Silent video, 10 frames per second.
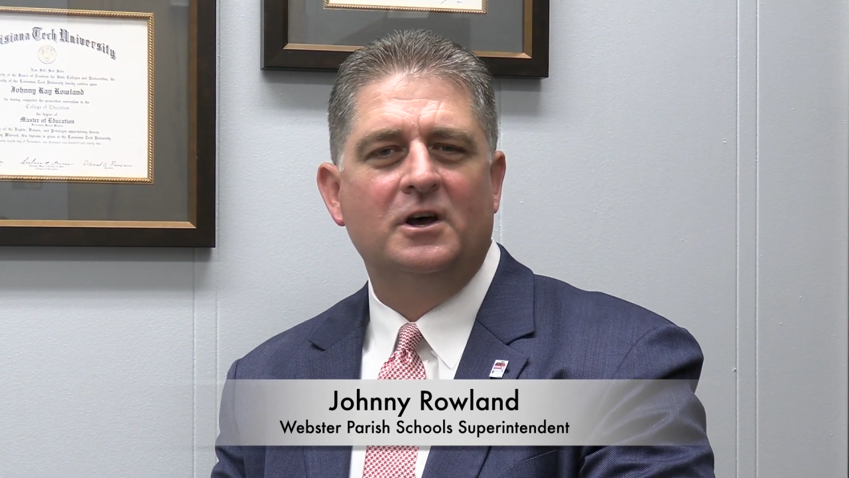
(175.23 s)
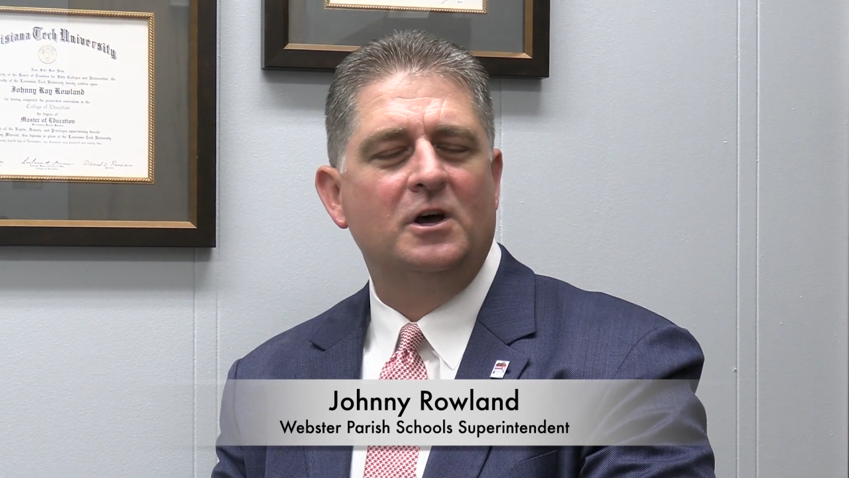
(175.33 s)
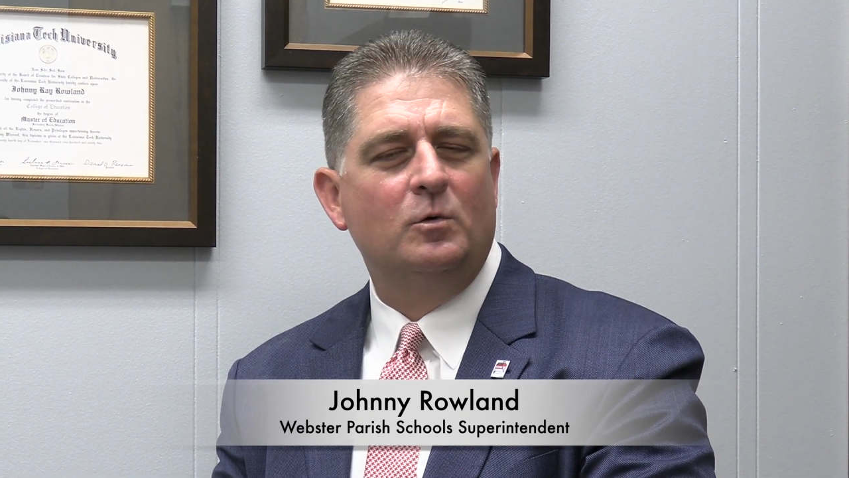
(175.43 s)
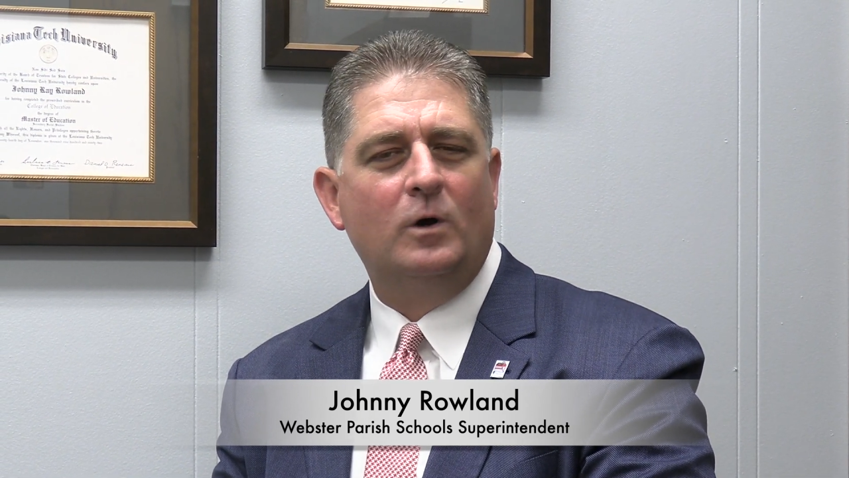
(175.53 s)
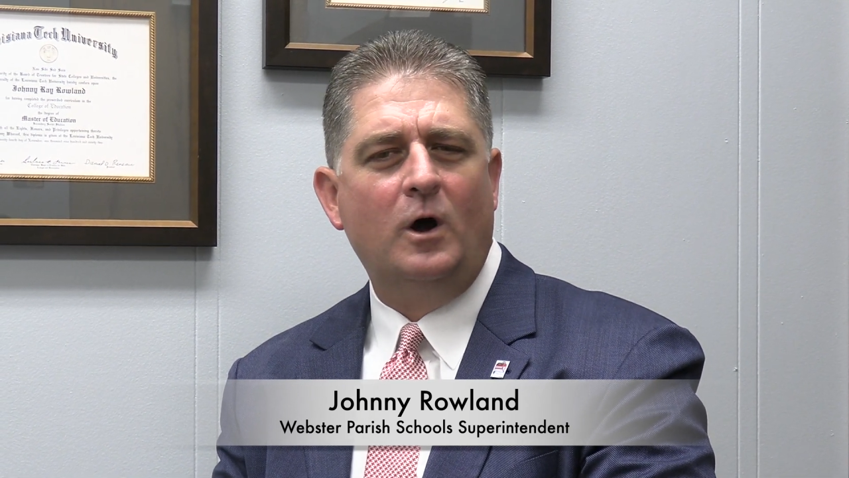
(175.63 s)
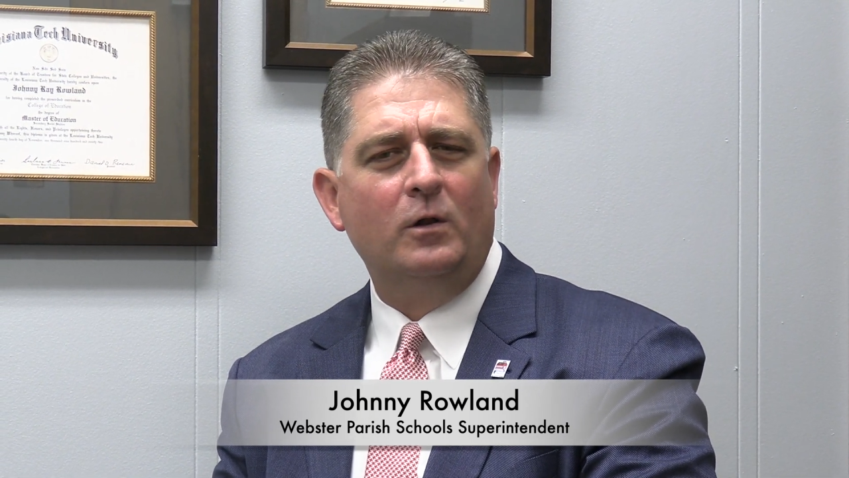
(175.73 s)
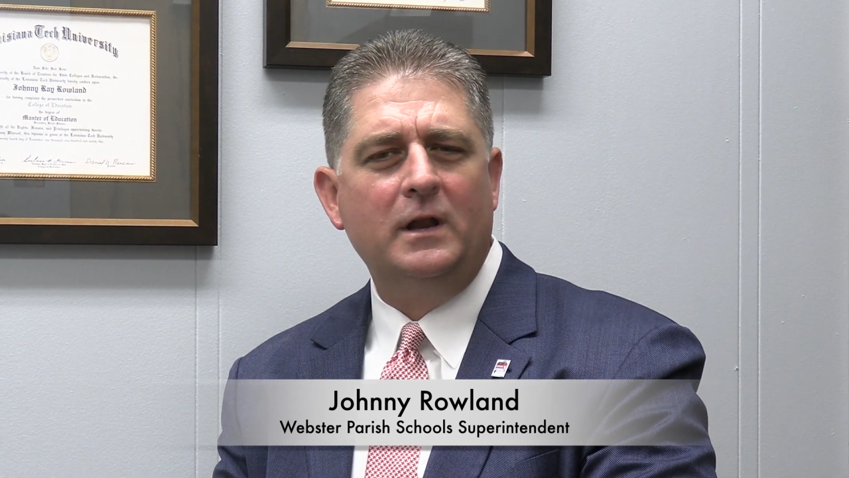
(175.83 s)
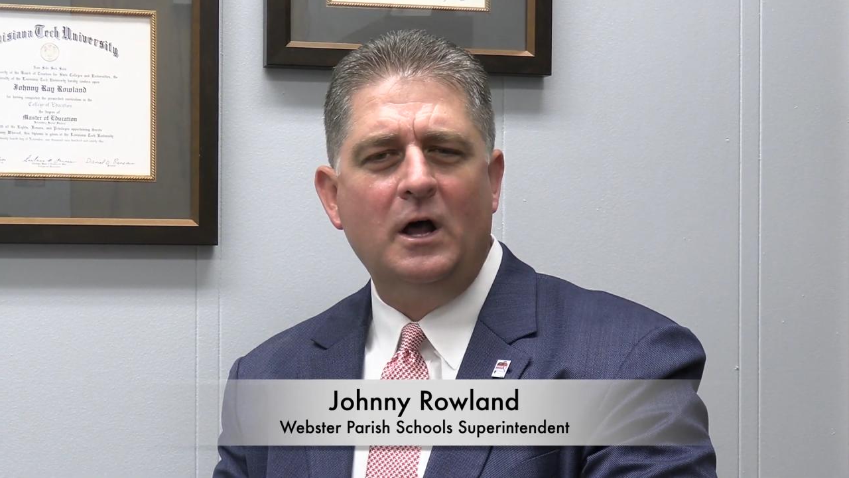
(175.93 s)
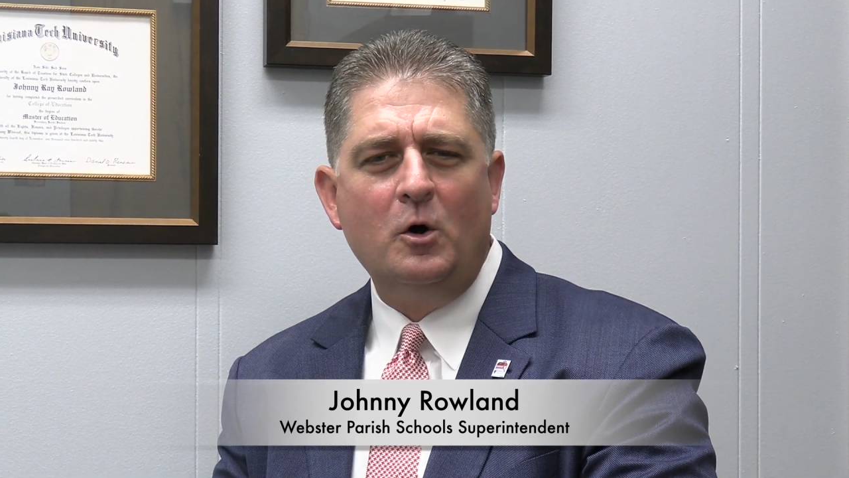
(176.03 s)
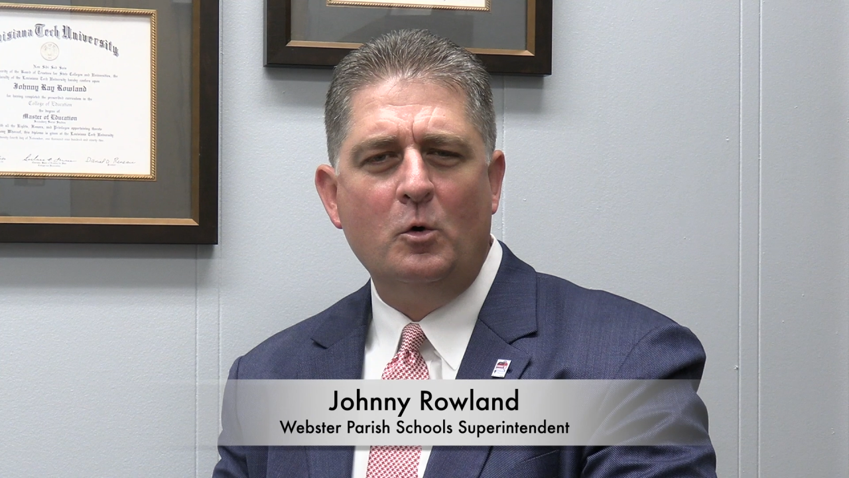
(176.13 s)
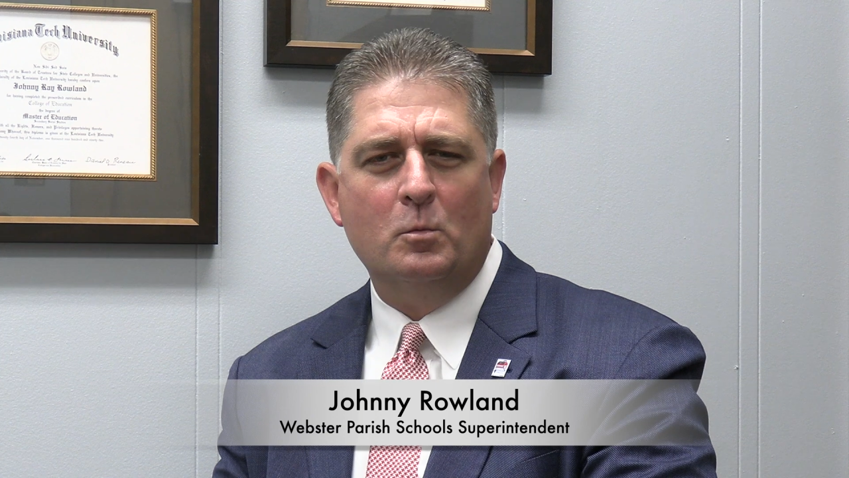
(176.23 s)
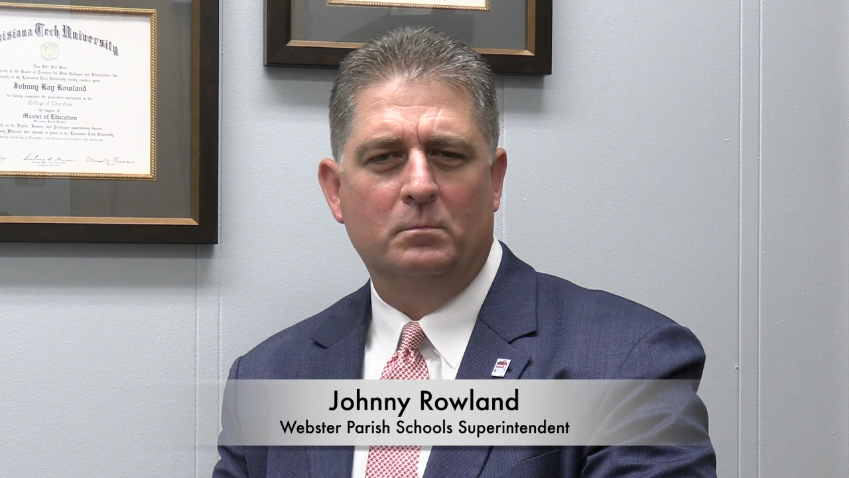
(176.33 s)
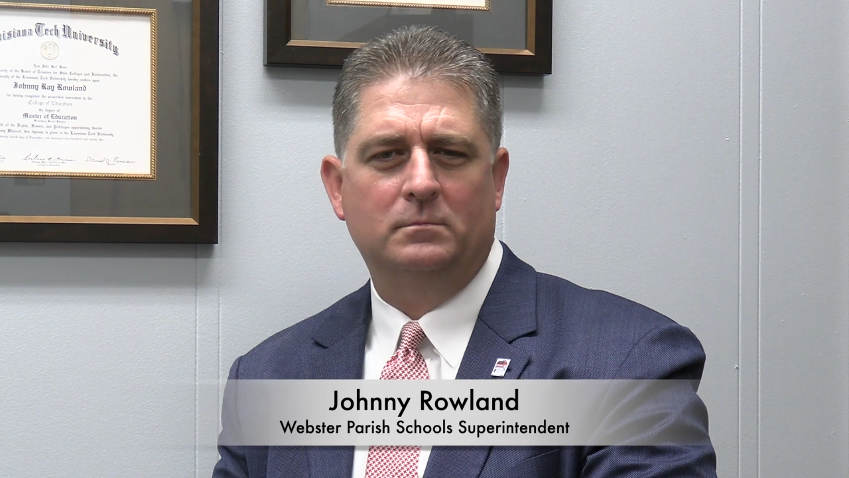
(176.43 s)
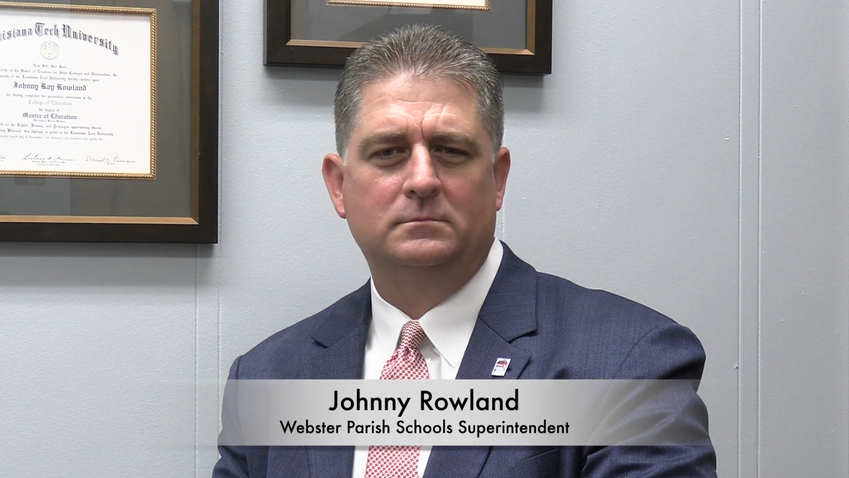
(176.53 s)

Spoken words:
who were all at home?